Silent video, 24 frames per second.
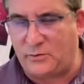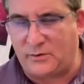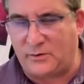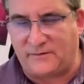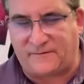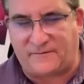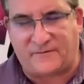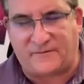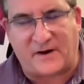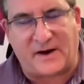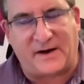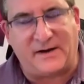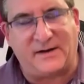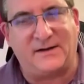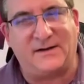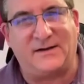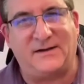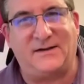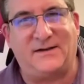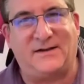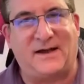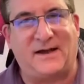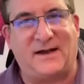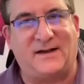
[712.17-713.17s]
fighting
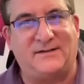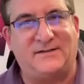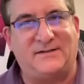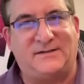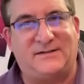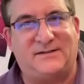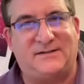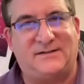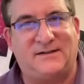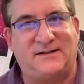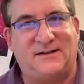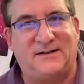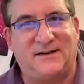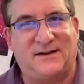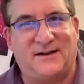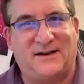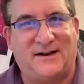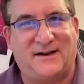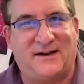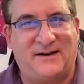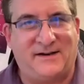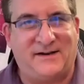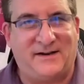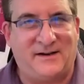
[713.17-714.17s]
against
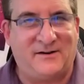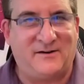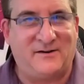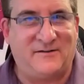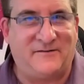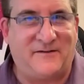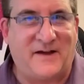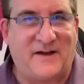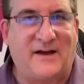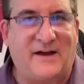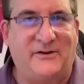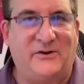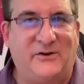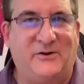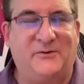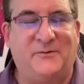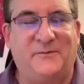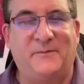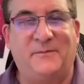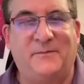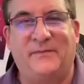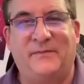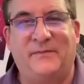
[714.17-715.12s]
an inner value.